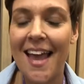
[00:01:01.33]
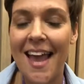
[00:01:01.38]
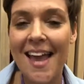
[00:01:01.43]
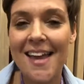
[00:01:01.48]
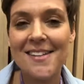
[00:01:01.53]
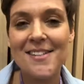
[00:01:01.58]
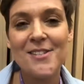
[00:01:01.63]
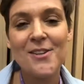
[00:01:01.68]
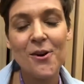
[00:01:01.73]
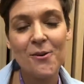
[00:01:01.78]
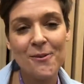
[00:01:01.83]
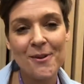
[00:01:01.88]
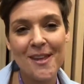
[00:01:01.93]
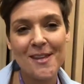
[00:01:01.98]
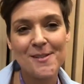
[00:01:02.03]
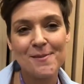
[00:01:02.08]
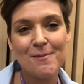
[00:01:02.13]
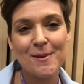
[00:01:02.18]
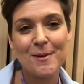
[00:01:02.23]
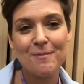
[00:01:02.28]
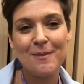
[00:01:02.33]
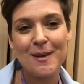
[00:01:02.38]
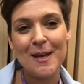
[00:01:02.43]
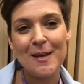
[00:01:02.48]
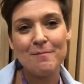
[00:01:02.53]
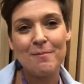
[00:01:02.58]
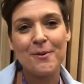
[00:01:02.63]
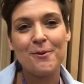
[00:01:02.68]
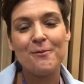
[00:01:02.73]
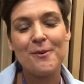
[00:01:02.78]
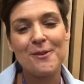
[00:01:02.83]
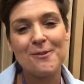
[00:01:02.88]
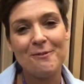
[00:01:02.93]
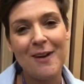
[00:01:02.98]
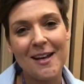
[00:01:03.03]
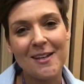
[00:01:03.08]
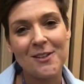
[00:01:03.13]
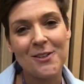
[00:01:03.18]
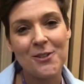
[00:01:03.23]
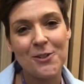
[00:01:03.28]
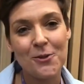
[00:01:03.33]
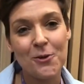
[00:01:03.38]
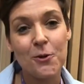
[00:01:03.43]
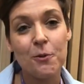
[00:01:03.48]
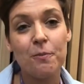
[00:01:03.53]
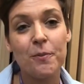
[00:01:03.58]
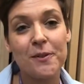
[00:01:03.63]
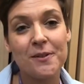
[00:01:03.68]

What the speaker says: Yes, not with SPP, but with Renishaw.